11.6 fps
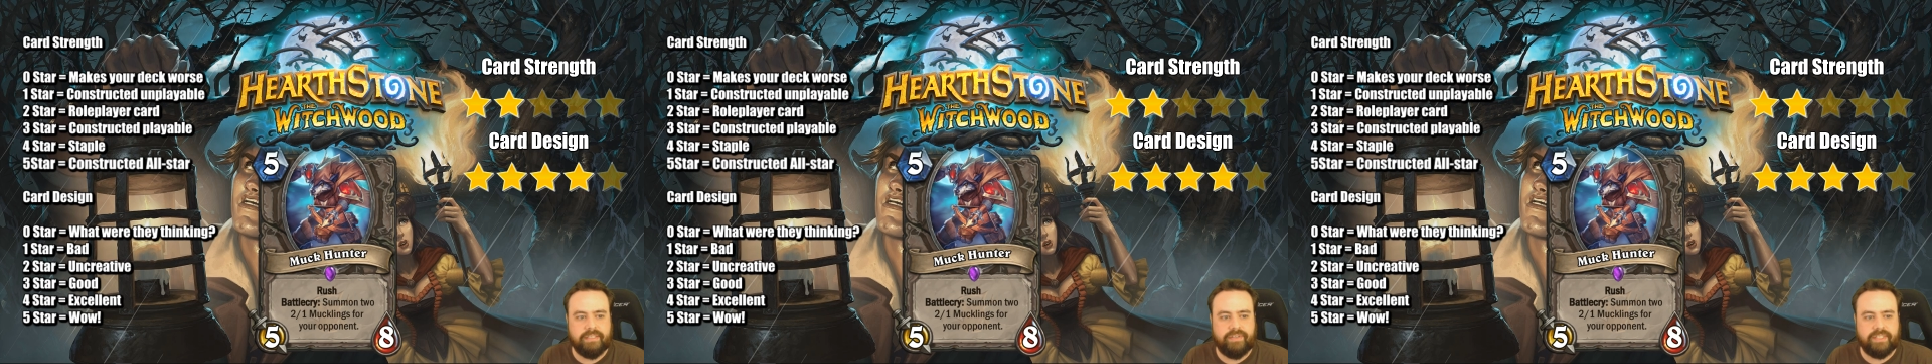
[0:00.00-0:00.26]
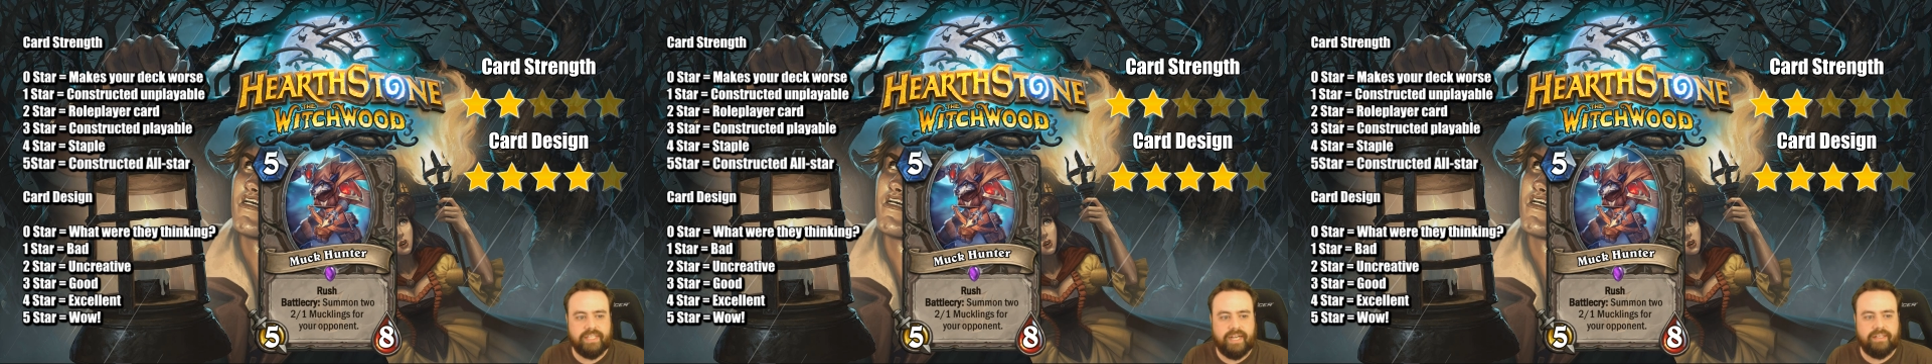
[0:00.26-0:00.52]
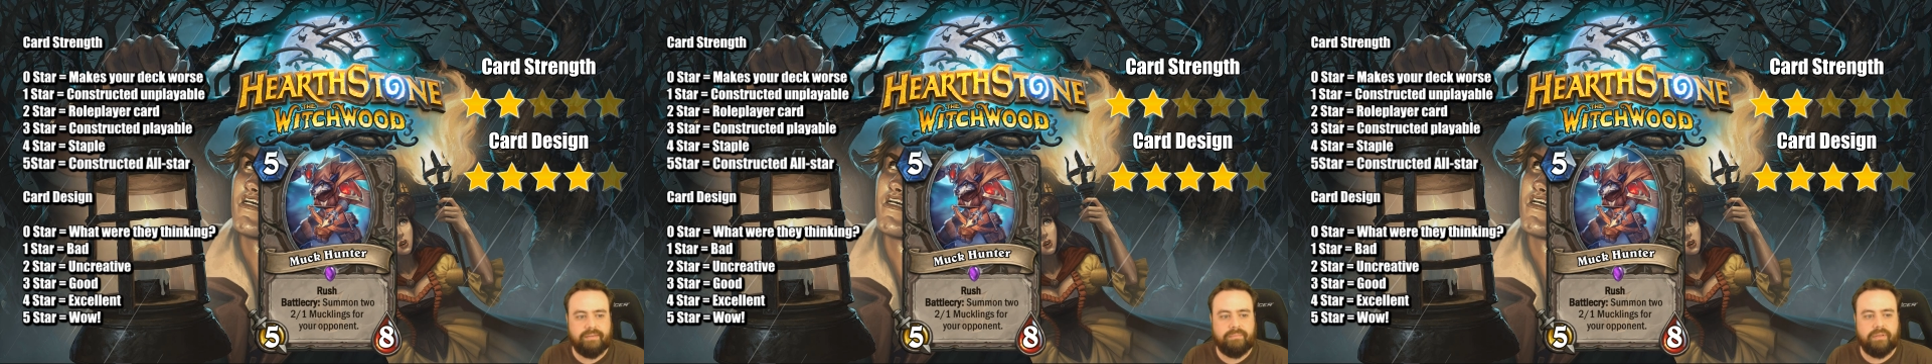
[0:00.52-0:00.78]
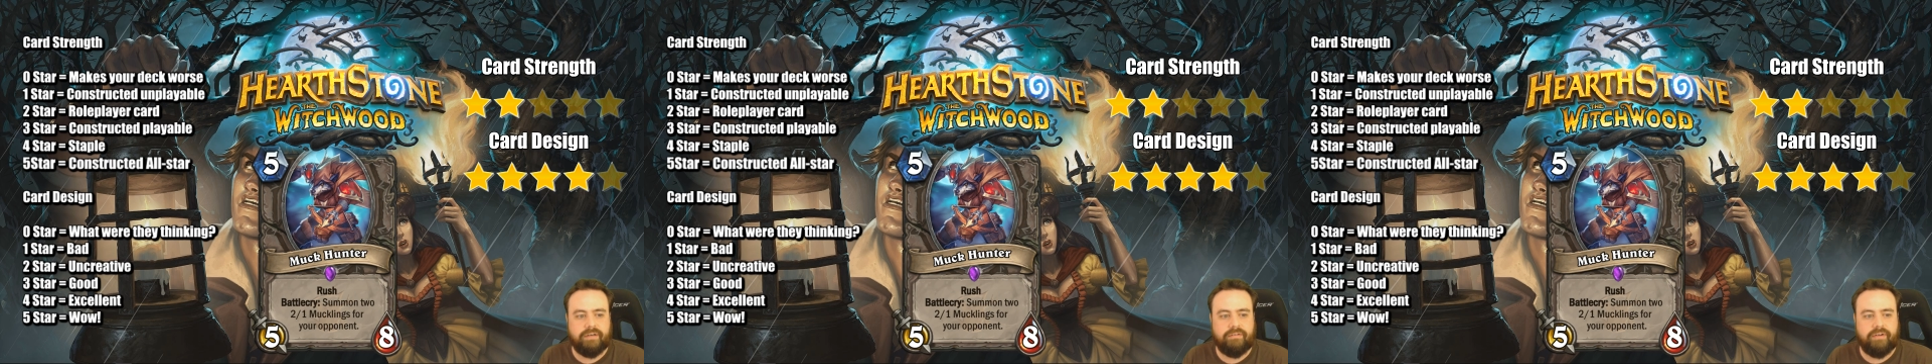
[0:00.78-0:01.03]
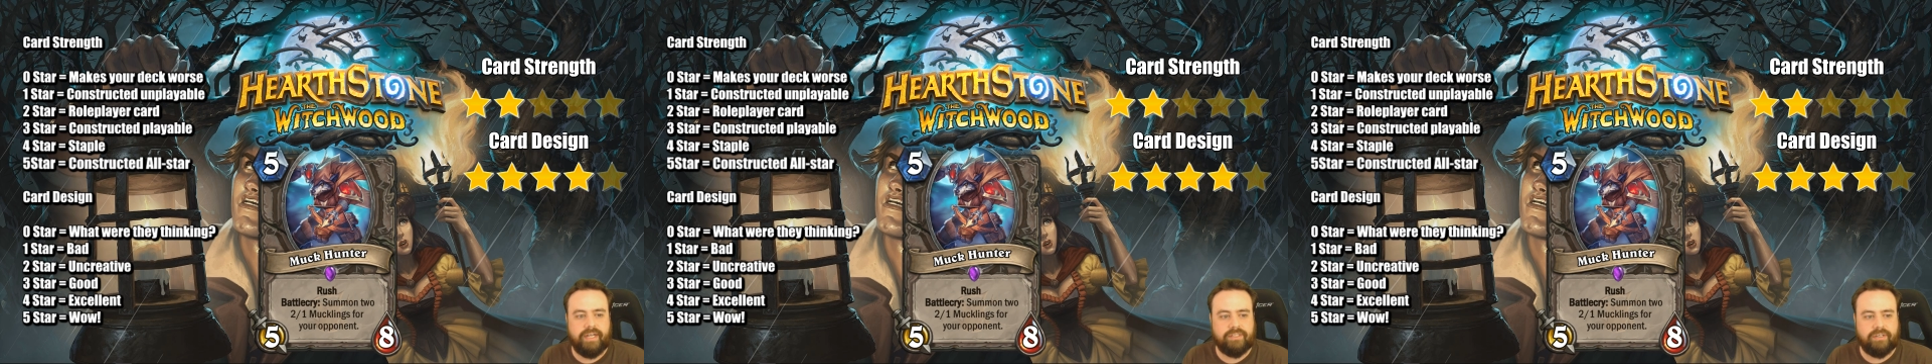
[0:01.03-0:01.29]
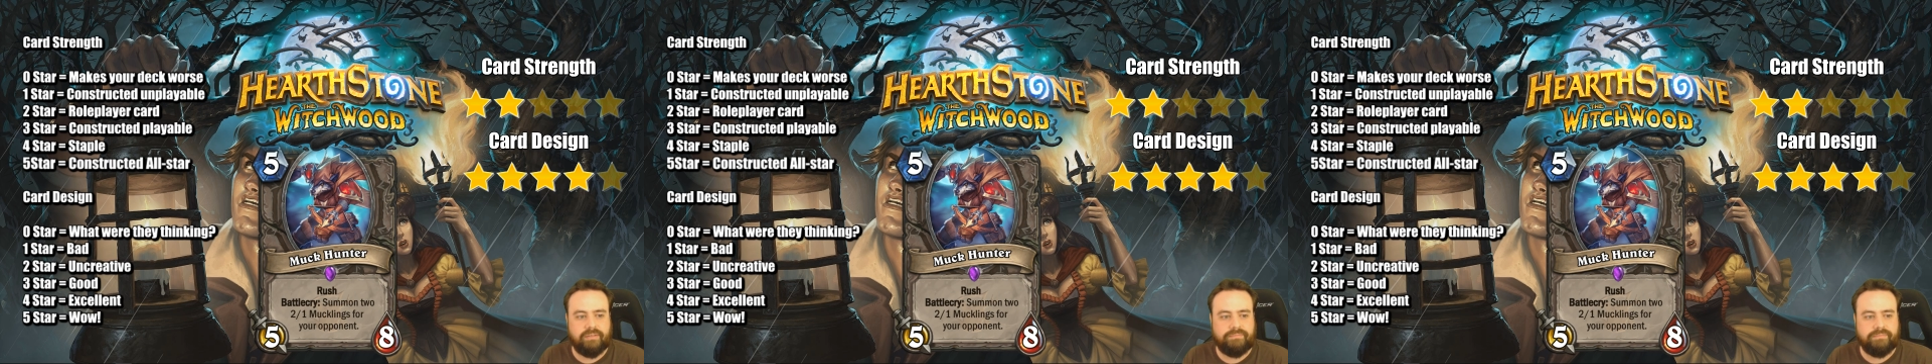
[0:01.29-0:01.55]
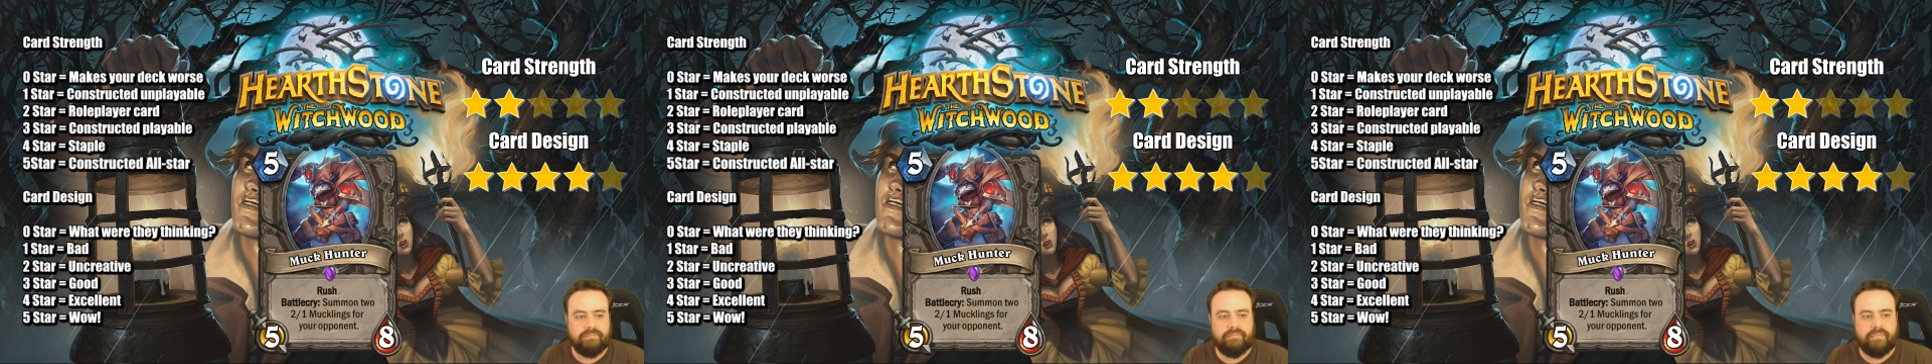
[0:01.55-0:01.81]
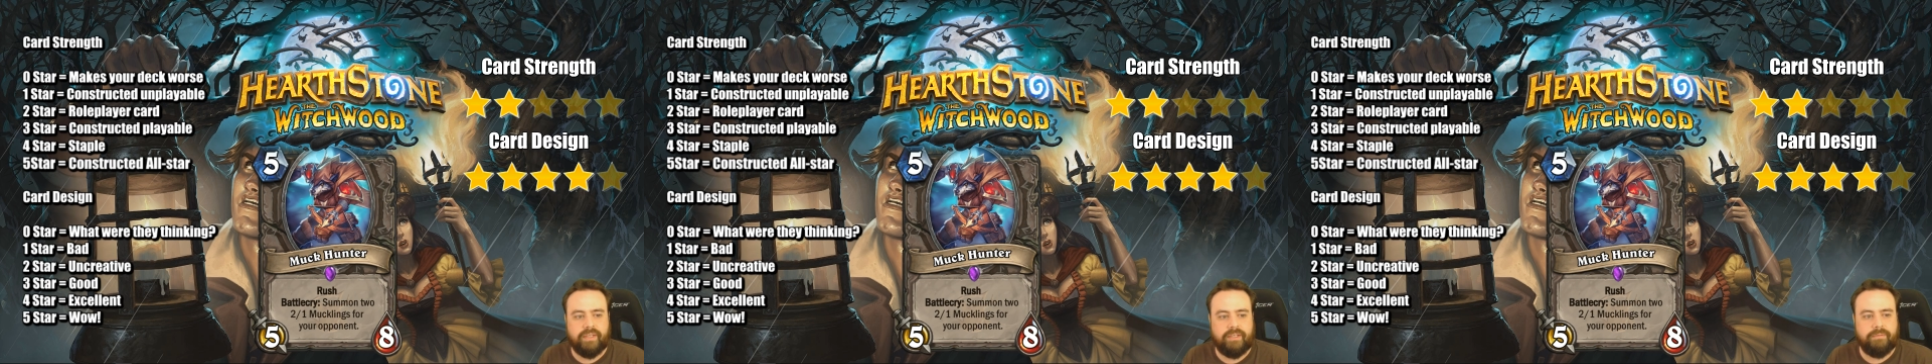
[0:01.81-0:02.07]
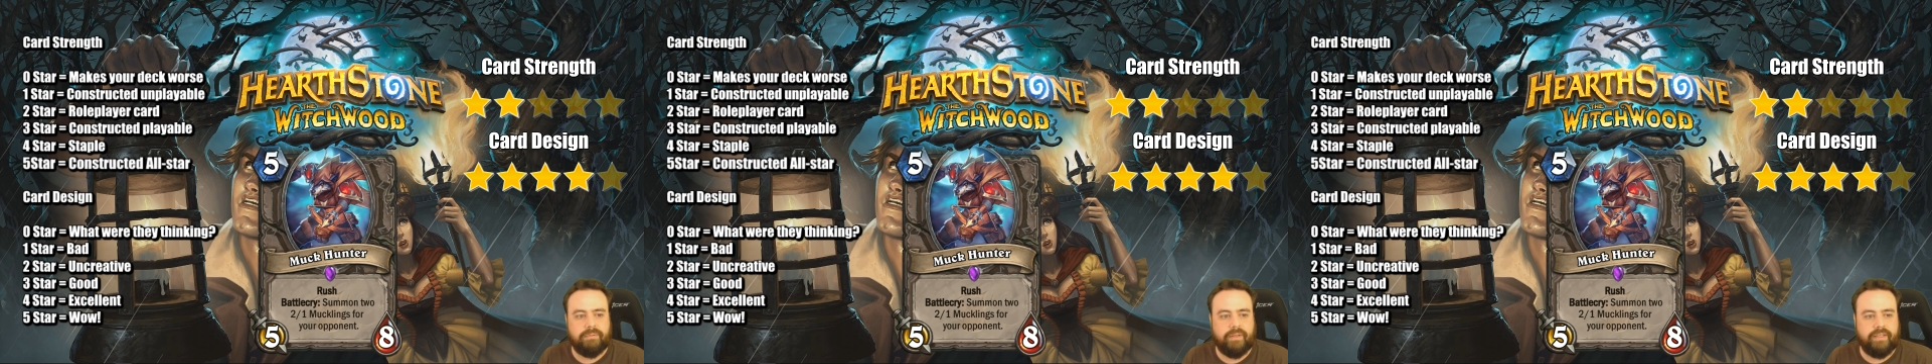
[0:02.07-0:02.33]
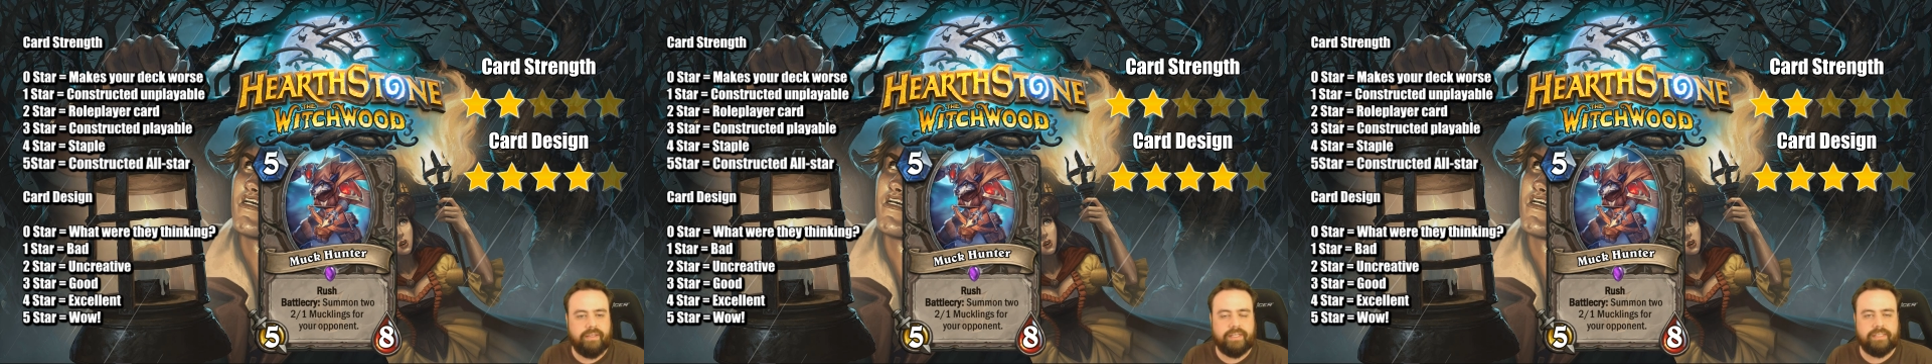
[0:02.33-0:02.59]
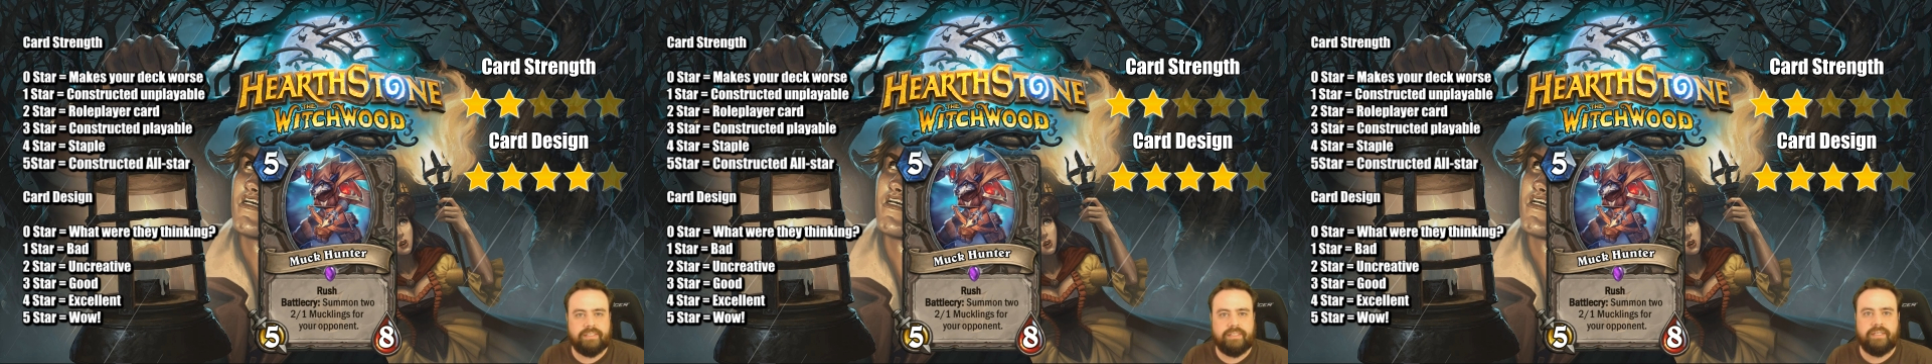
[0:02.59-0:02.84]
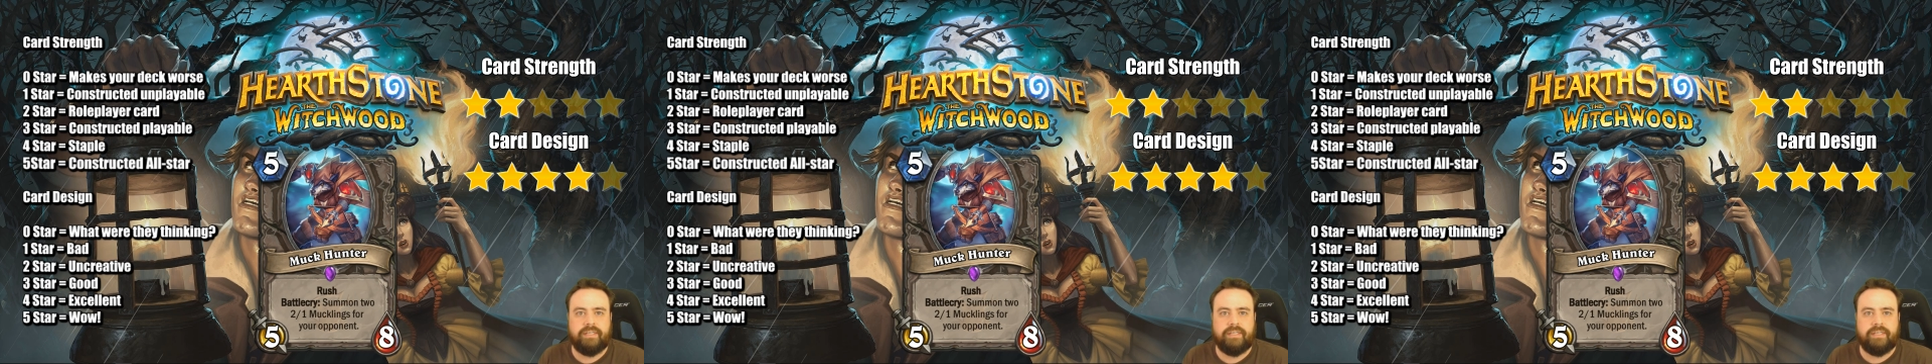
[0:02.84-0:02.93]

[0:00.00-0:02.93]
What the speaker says: of exactly Blood Razor. You play this,